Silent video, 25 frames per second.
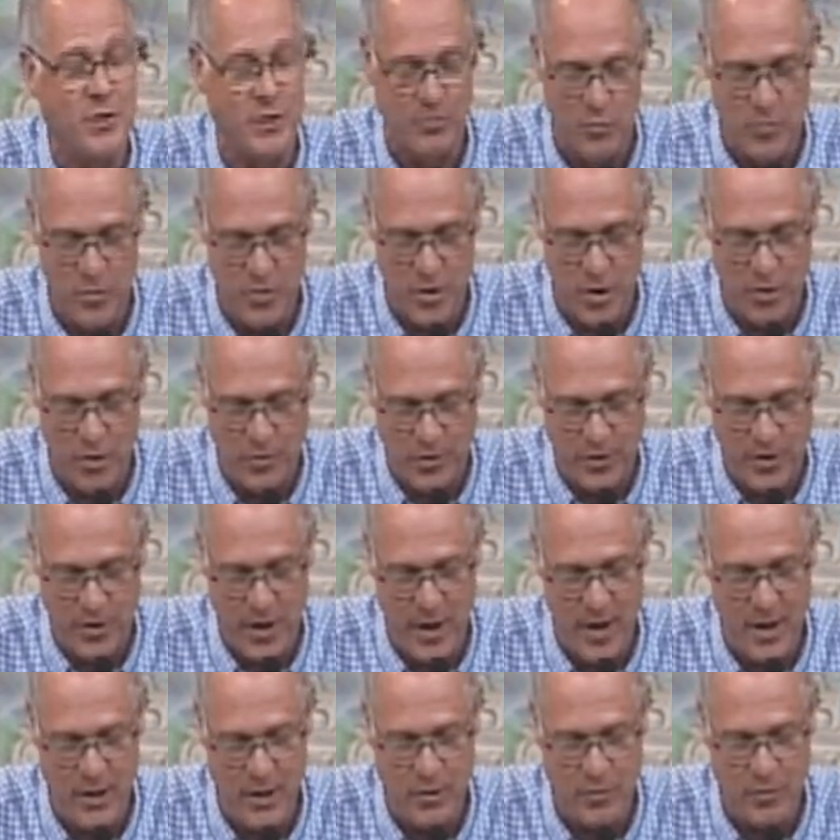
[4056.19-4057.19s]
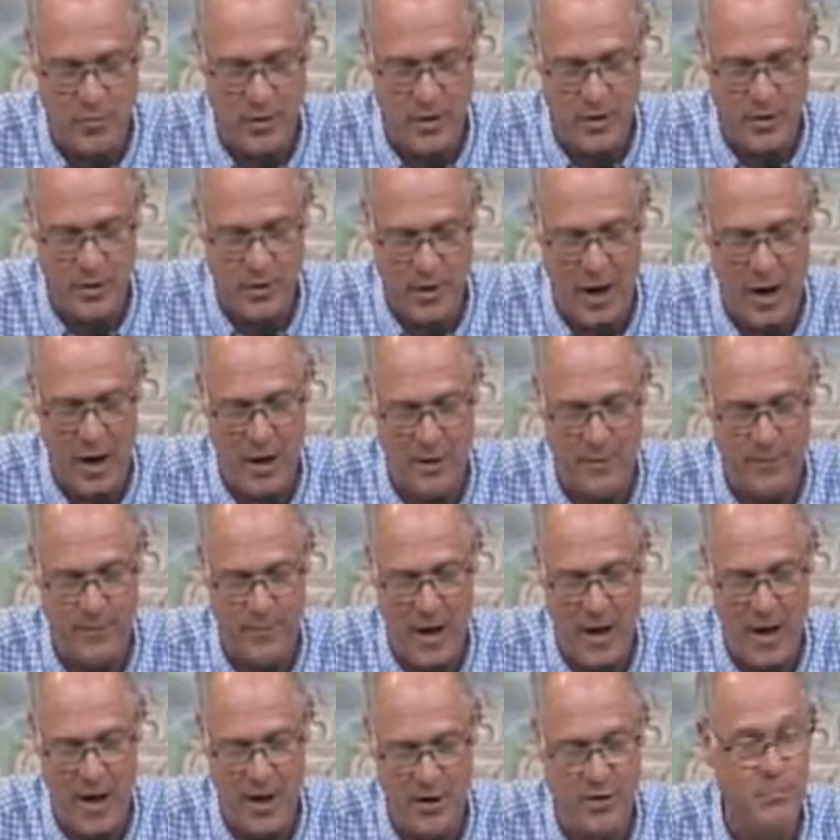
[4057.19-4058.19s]
And with those things, with the
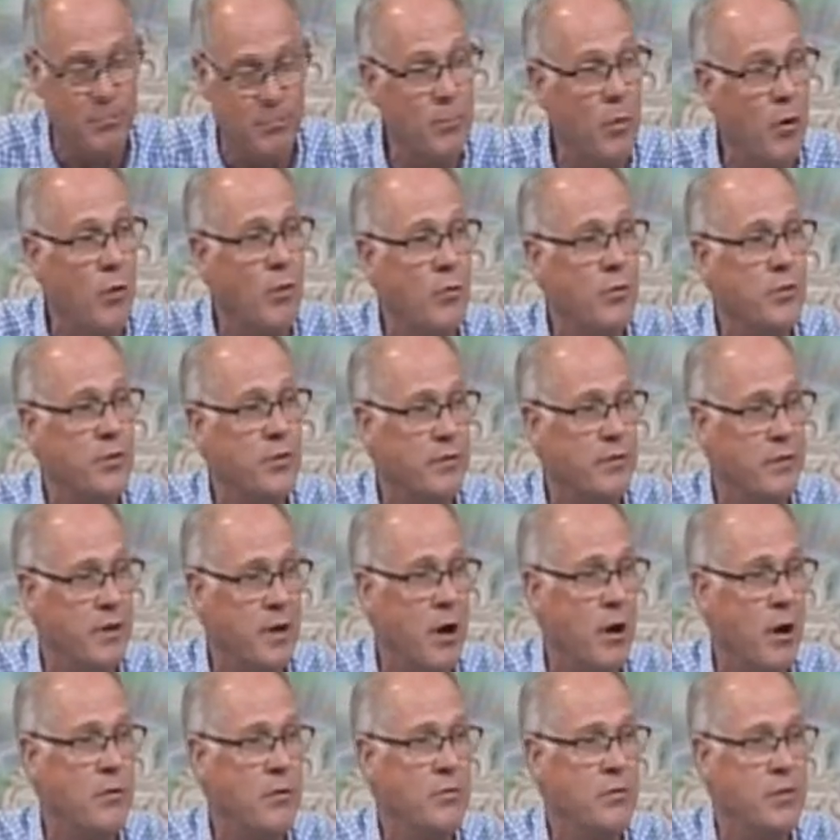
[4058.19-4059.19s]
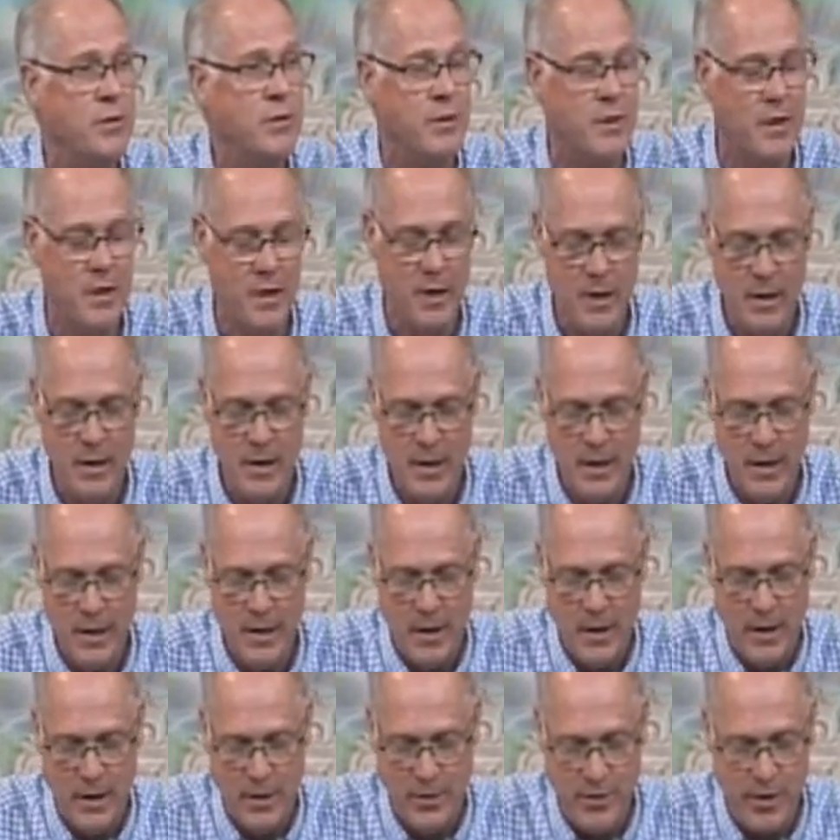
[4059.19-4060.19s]
sacrifice and bulls and goats and
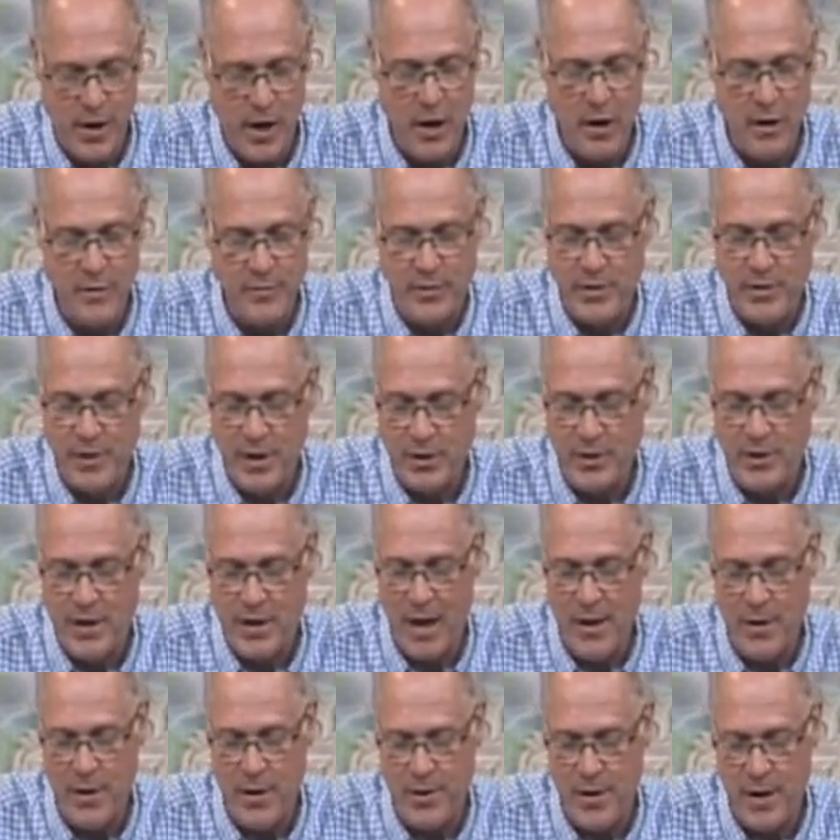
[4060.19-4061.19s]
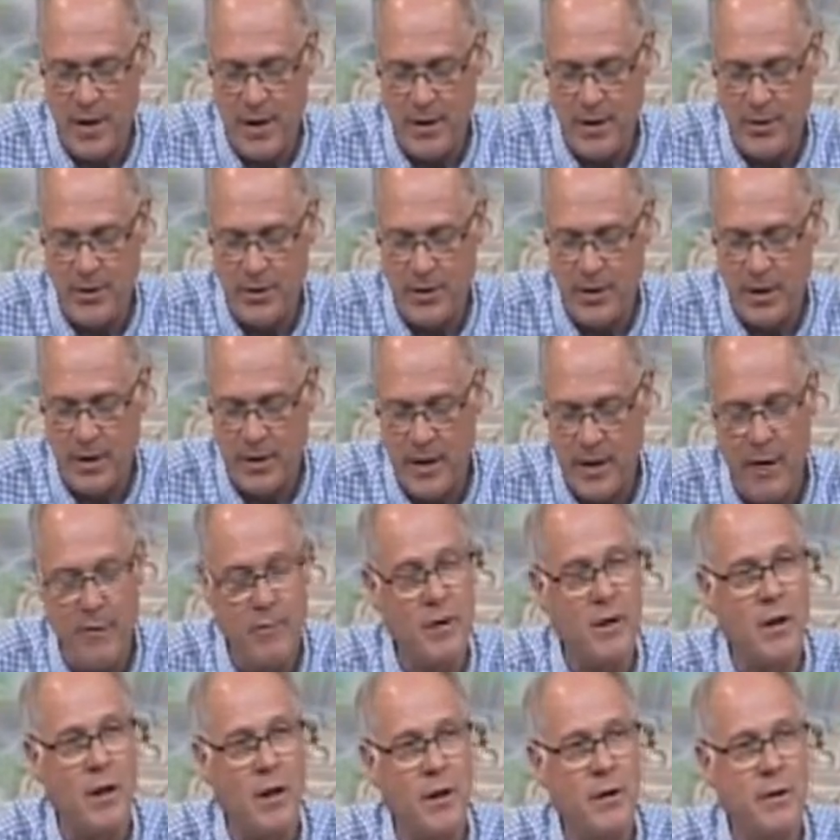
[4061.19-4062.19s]
doves and these kind of things, it never
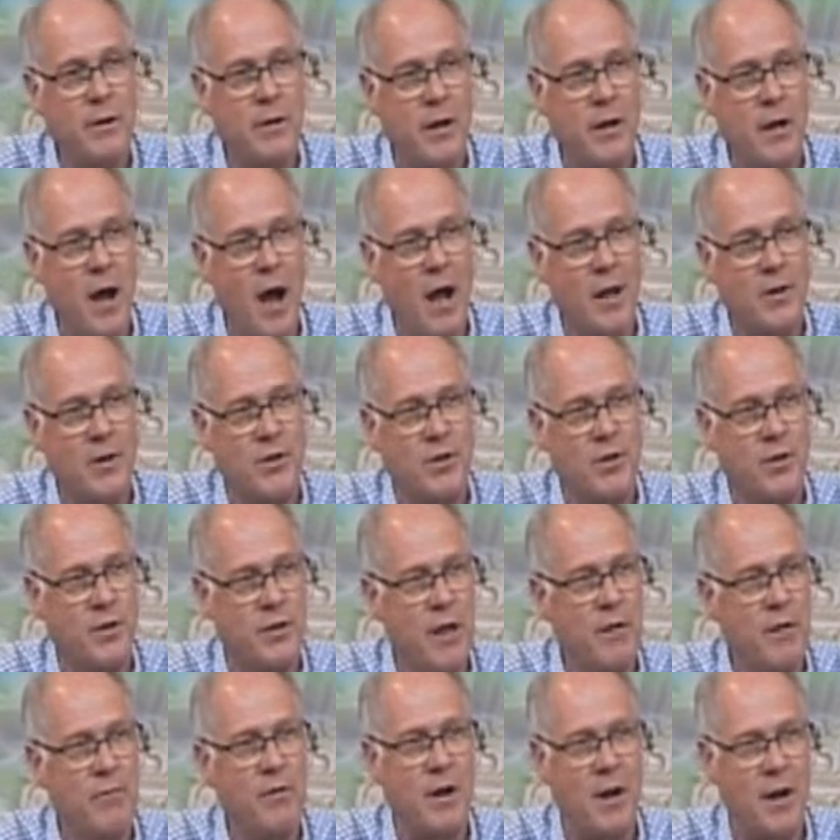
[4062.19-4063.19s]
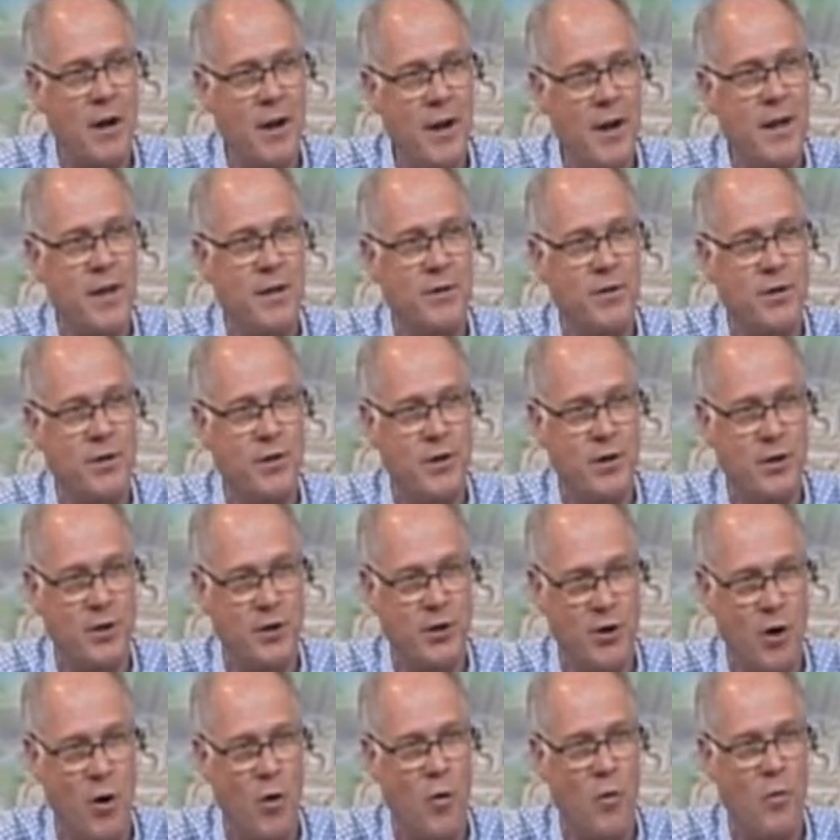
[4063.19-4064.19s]
cleared the conscience, never cleansed the
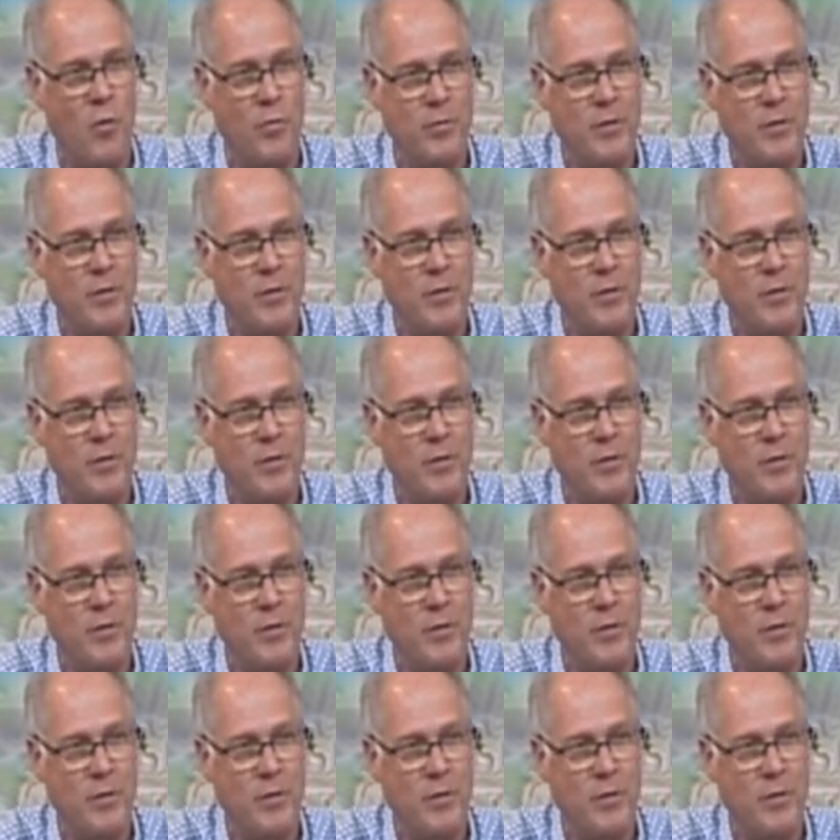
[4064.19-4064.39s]
soul.